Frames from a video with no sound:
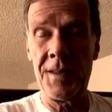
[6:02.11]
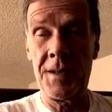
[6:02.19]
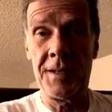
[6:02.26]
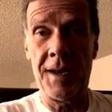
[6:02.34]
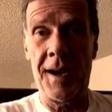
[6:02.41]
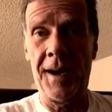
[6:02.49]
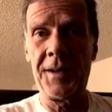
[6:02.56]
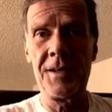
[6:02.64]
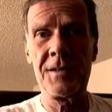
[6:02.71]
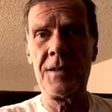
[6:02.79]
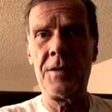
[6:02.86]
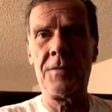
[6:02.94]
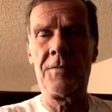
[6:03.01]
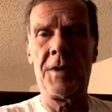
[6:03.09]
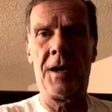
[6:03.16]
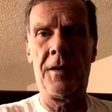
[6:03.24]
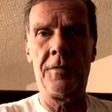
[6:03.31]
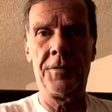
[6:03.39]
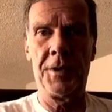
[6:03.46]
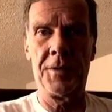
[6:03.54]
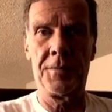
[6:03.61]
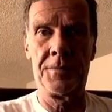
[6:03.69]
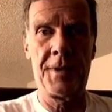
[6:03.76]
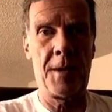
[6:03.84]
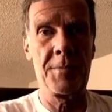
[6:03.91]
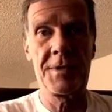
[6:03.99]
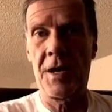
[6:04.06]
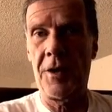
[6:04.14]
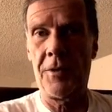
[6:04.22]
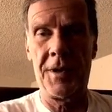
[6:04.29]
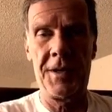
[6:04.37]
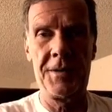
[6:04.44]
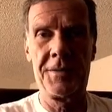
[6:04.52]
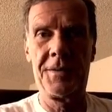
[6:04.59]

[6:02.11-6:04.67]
that God isn't involved in. I'm sorry.